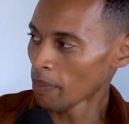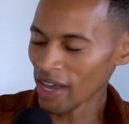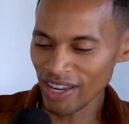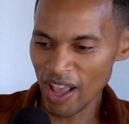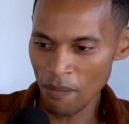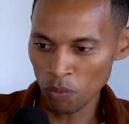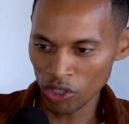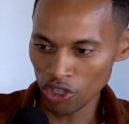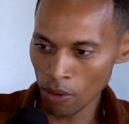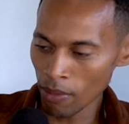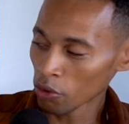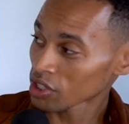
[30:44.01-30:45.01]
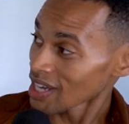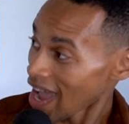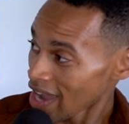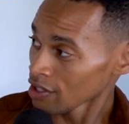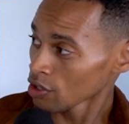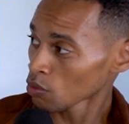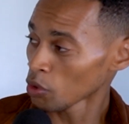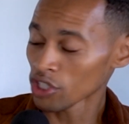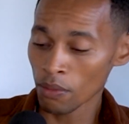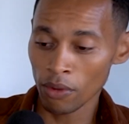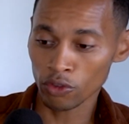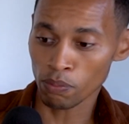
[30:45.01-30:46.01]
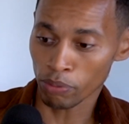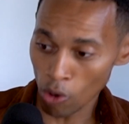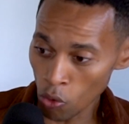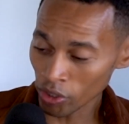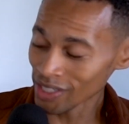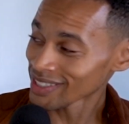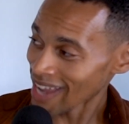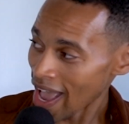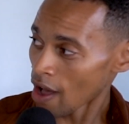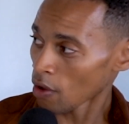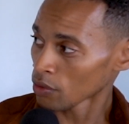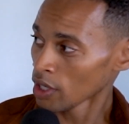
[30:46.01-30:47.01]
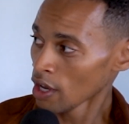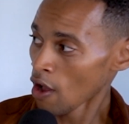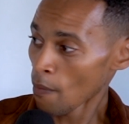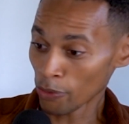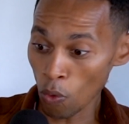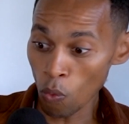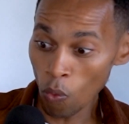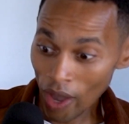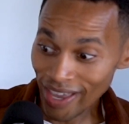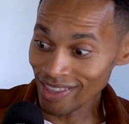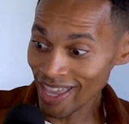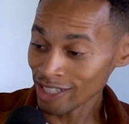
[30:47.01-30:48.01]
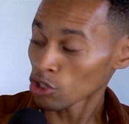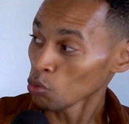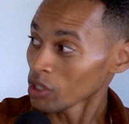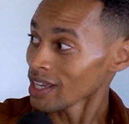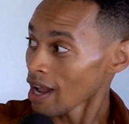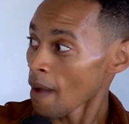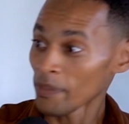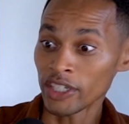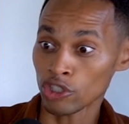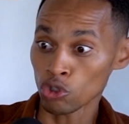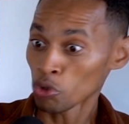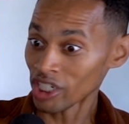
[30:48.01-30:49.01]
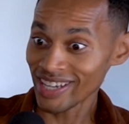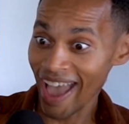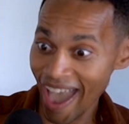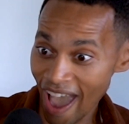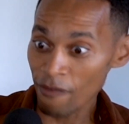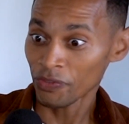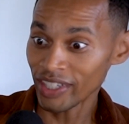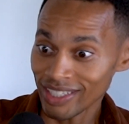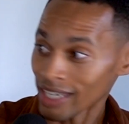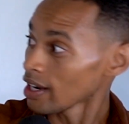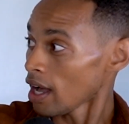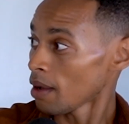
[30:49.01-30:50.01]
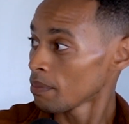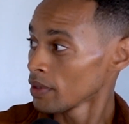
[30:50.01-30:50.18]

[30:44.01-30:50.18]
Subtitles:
But when you're most tired, when you're most broken down, the way that you get up is you just have to get up.